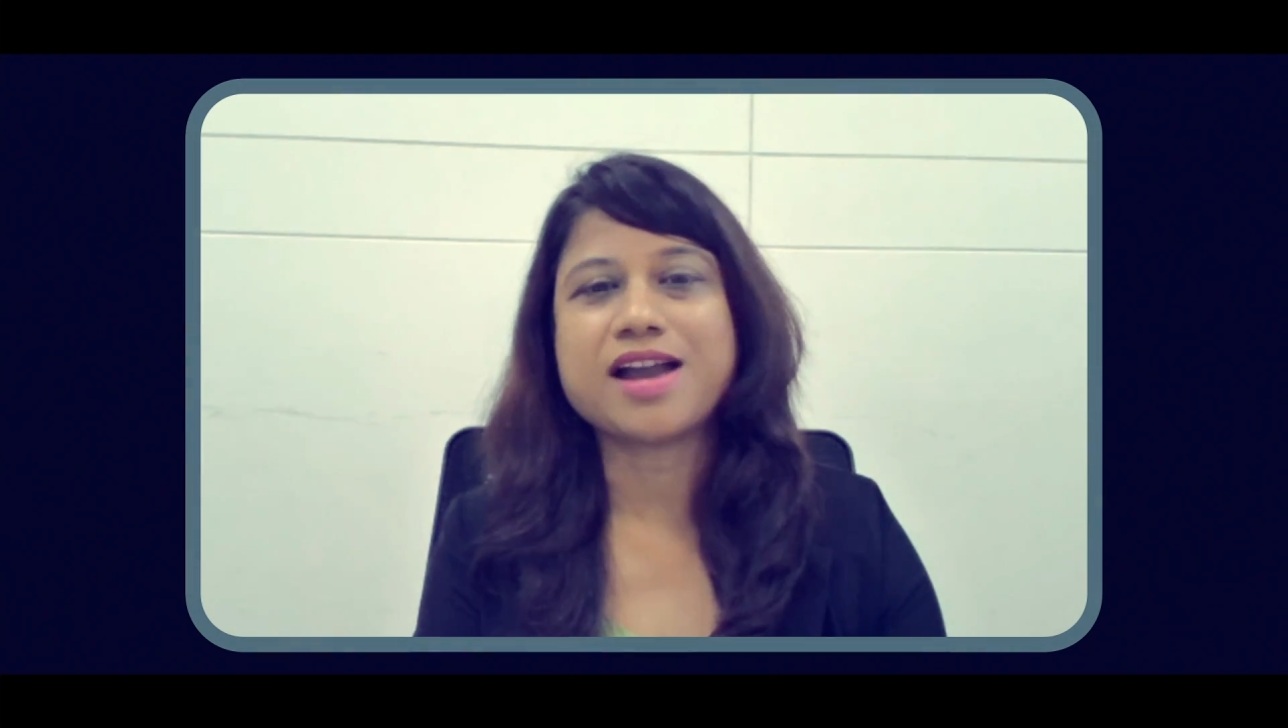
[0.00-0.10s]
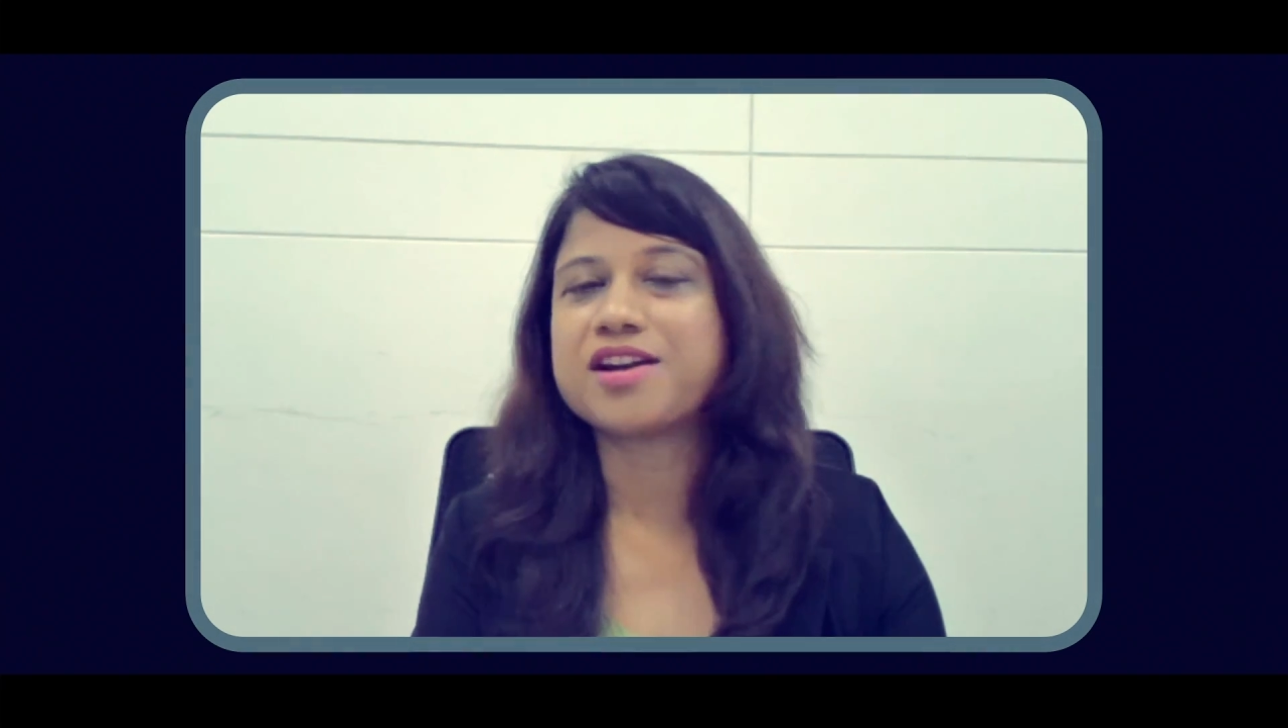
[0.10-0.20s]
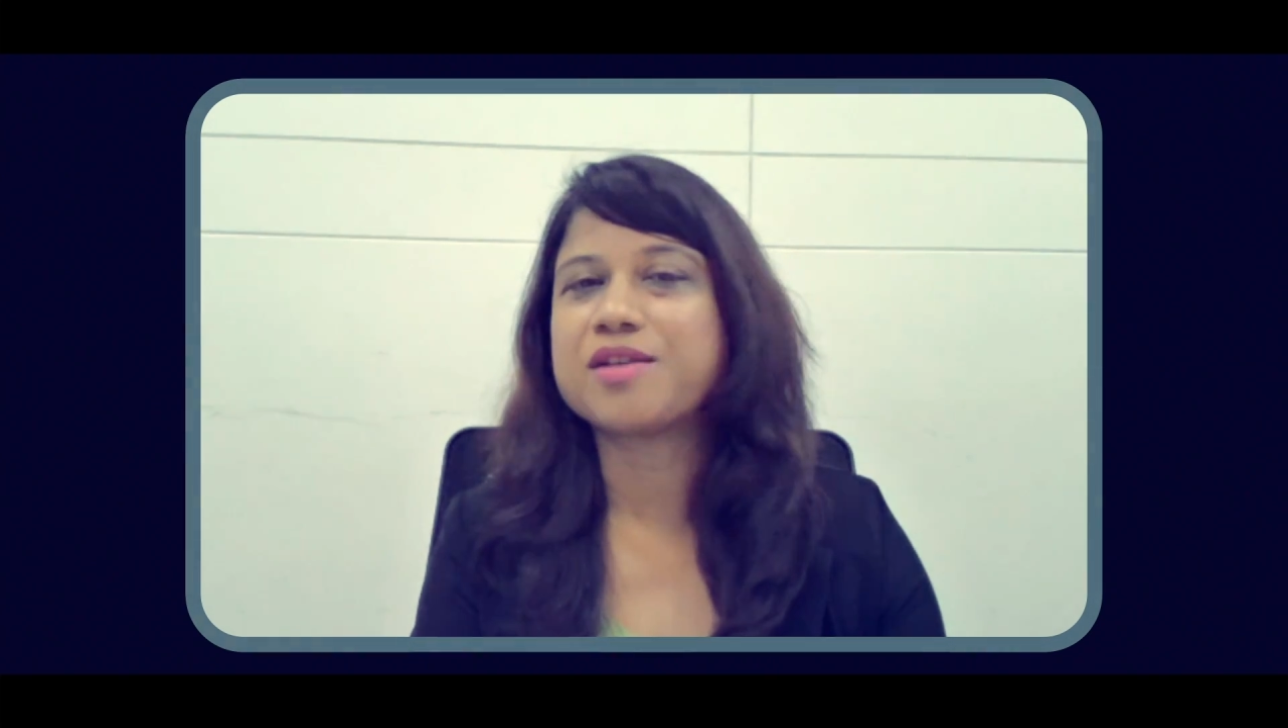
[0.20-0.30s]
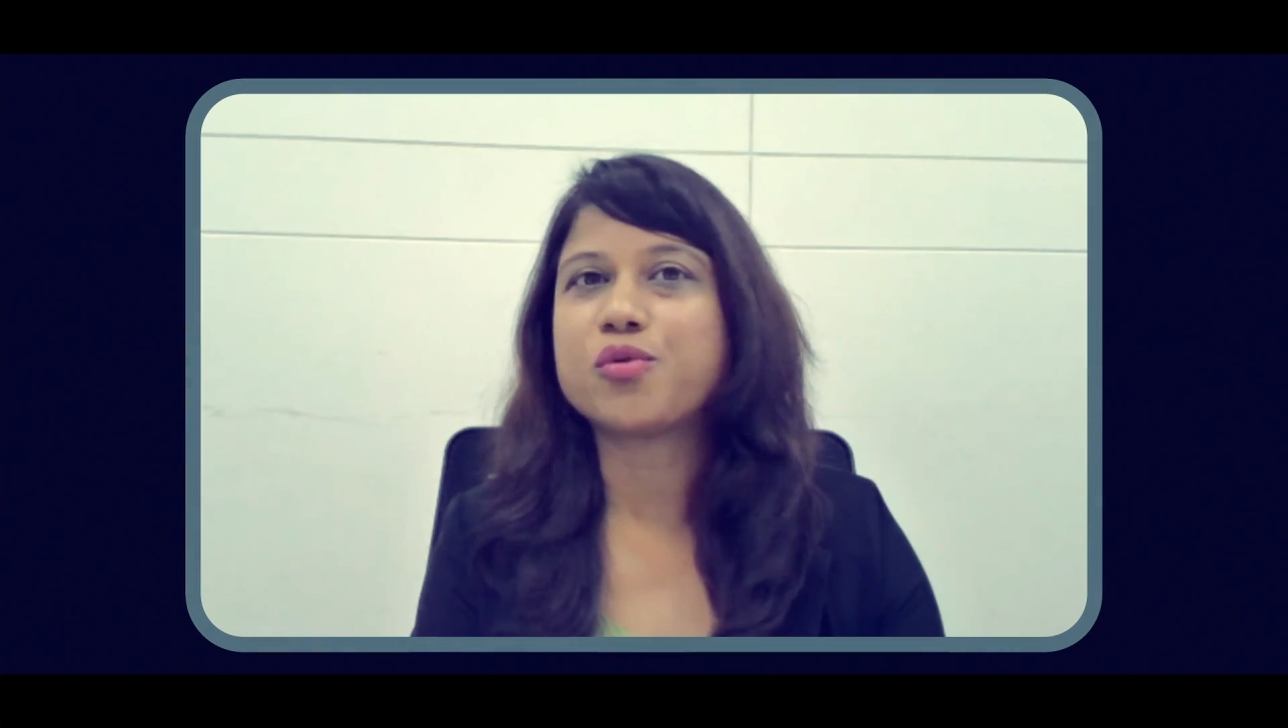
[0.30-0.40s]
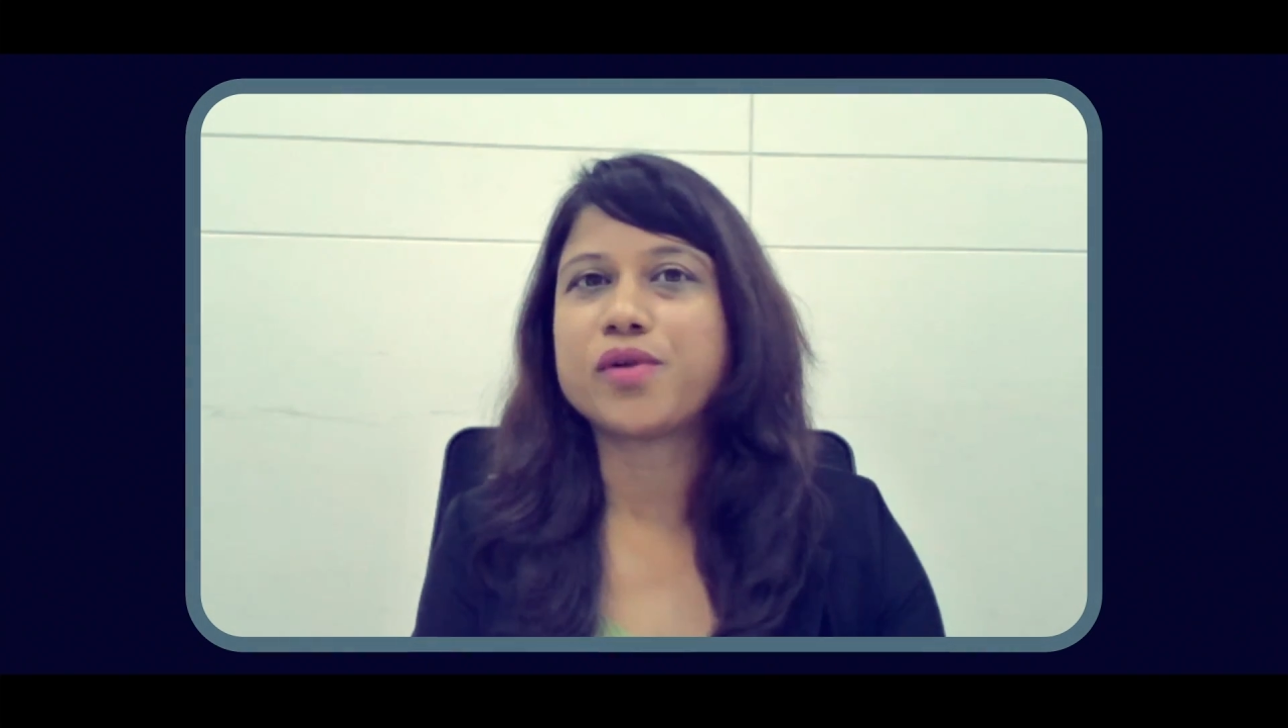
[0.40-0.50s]

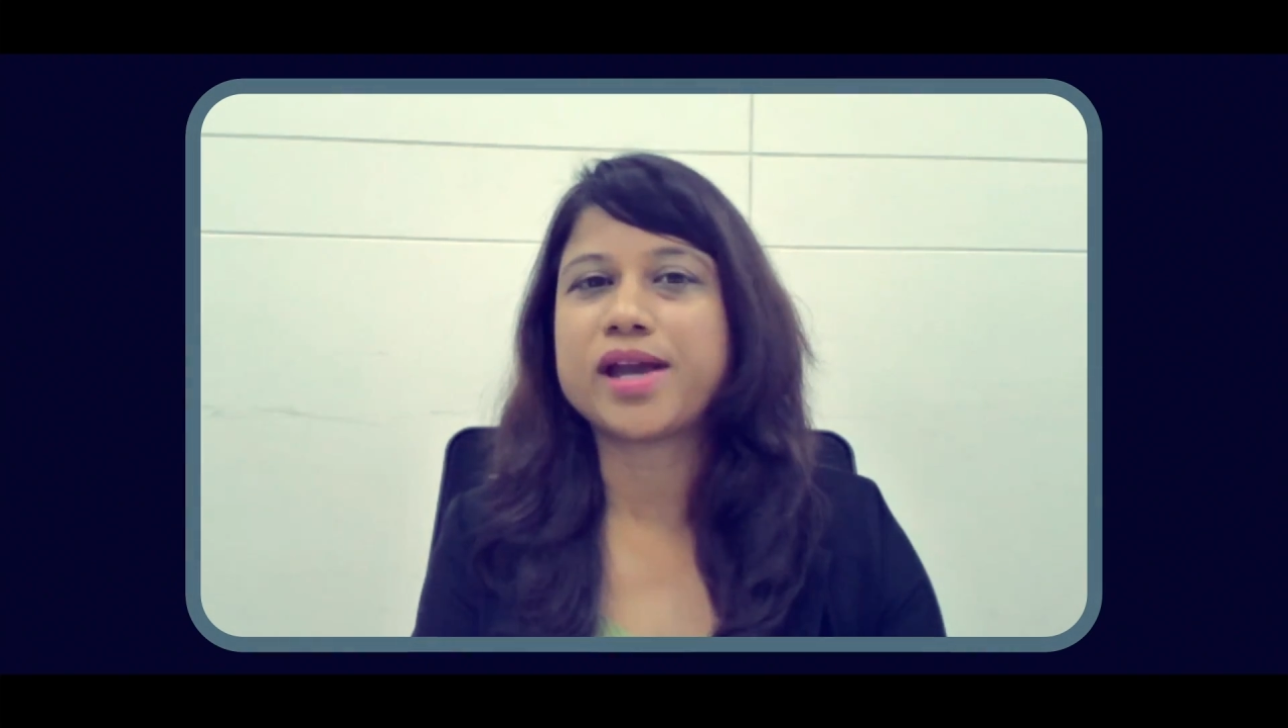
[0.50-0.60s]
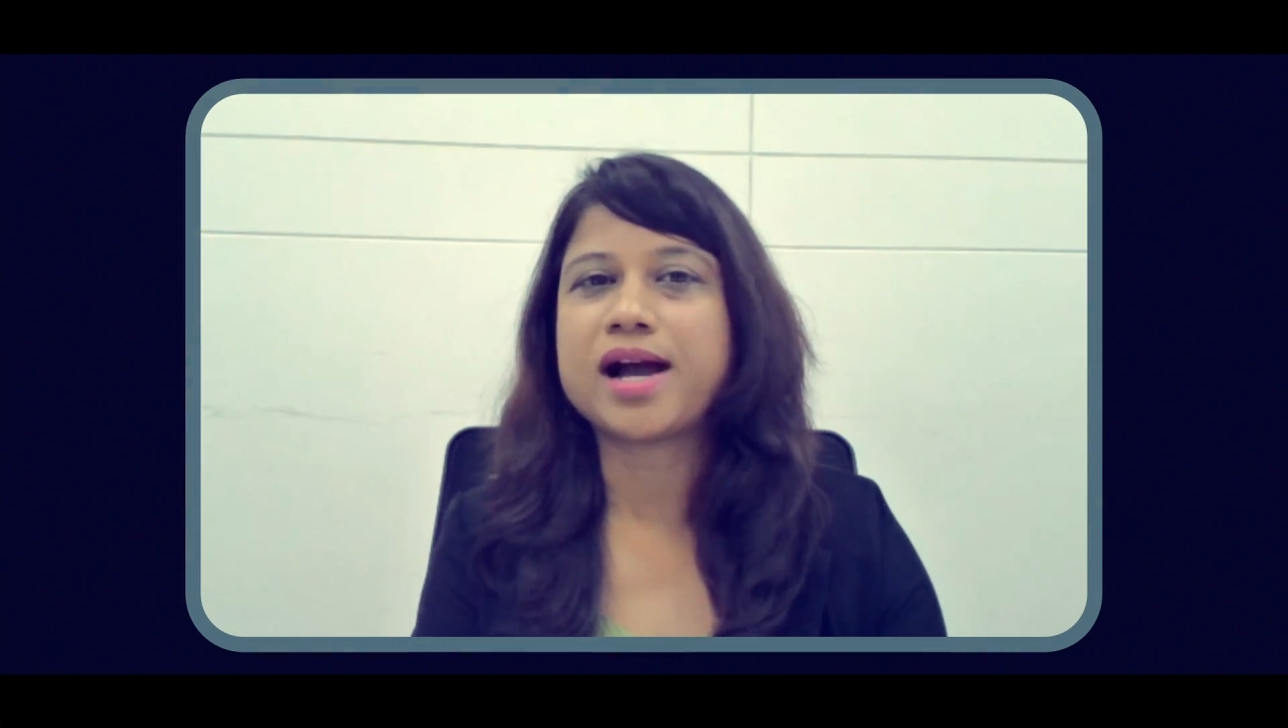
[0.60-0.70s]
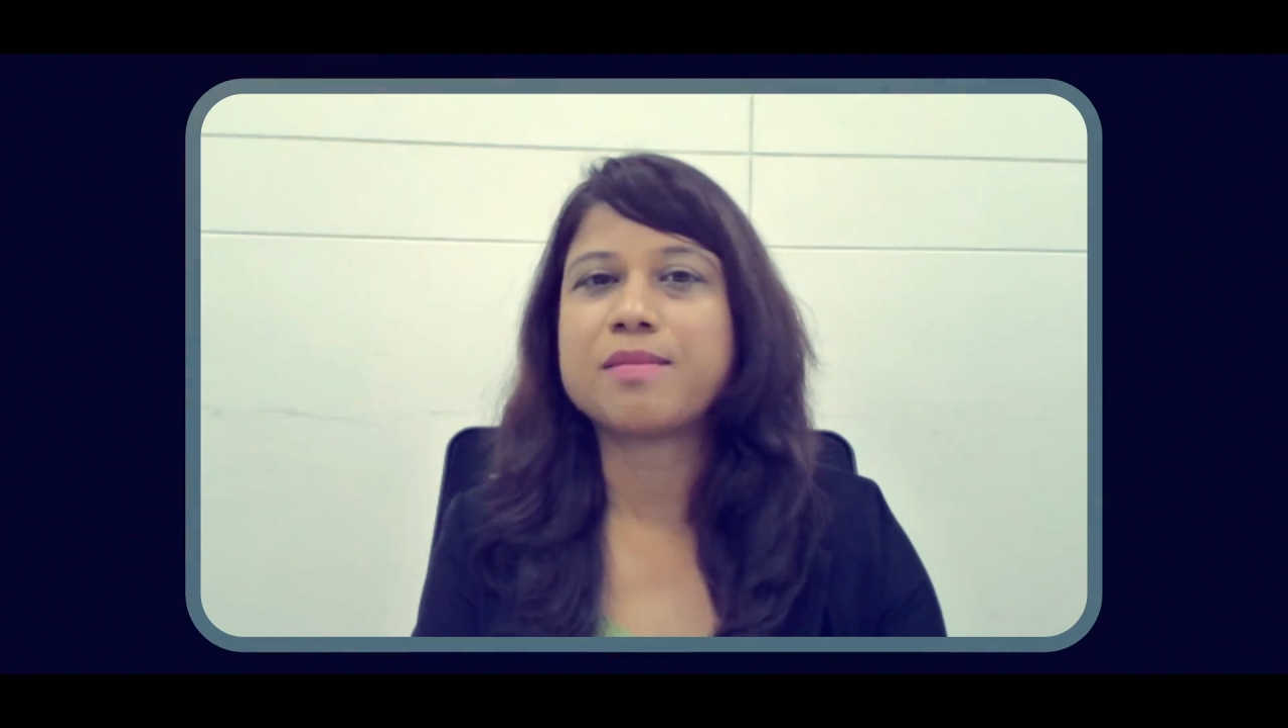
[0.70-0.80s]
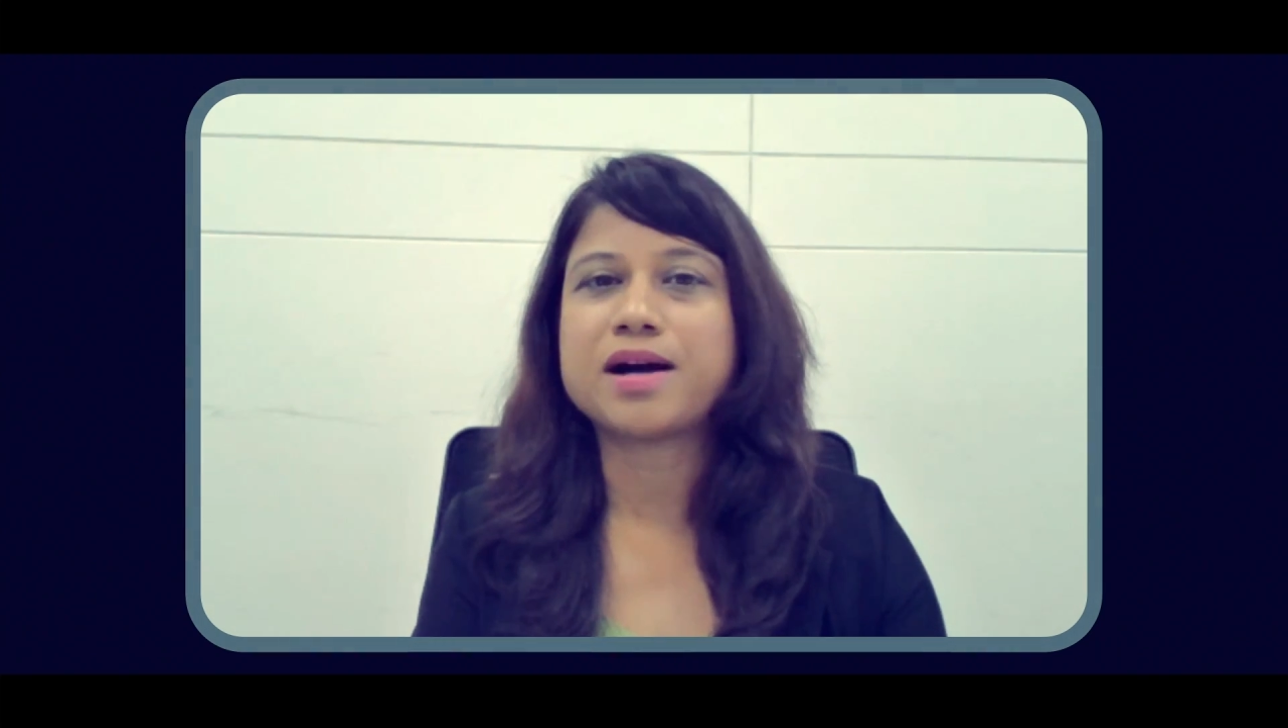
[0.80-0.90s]
and remove AI